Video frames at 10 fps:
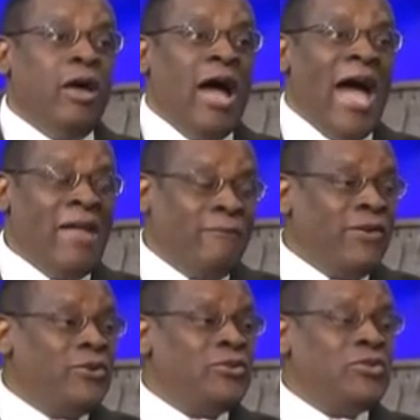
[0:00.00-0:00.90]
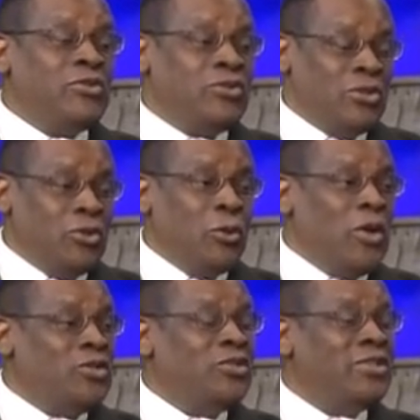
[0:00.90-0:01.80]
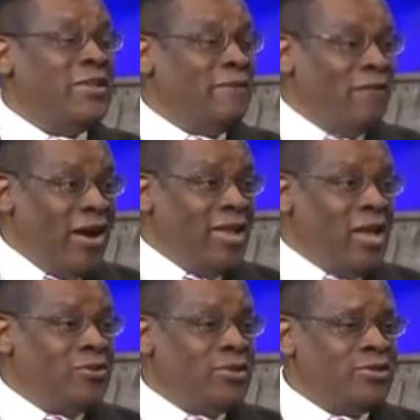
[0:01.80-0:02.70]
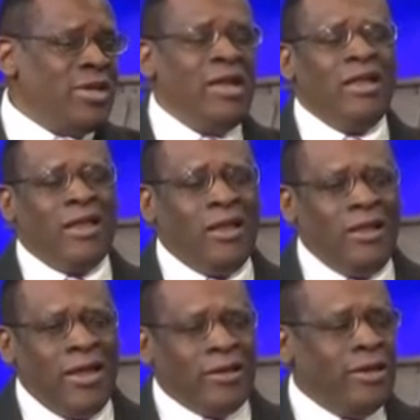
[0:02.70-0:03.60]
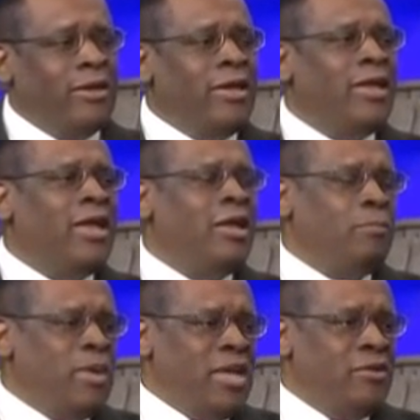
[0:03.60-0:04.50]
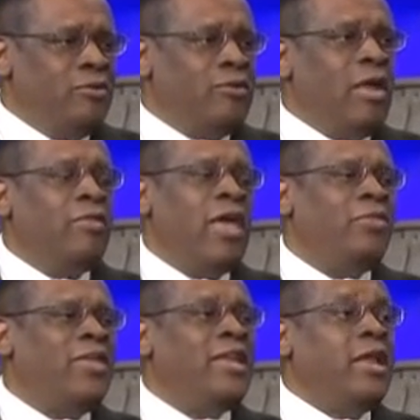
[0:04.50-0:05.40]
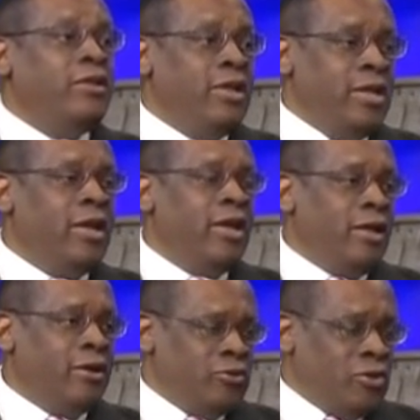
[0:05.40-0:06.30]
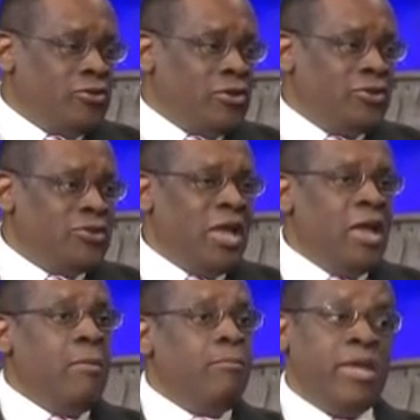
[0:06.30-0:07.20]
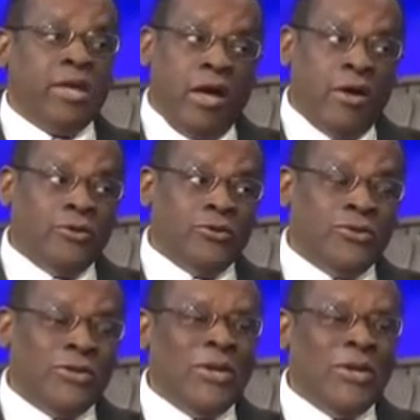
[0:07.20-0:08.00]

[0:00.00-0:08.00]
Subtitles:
adverse situations in their finances, clearly it means that they need assistance, because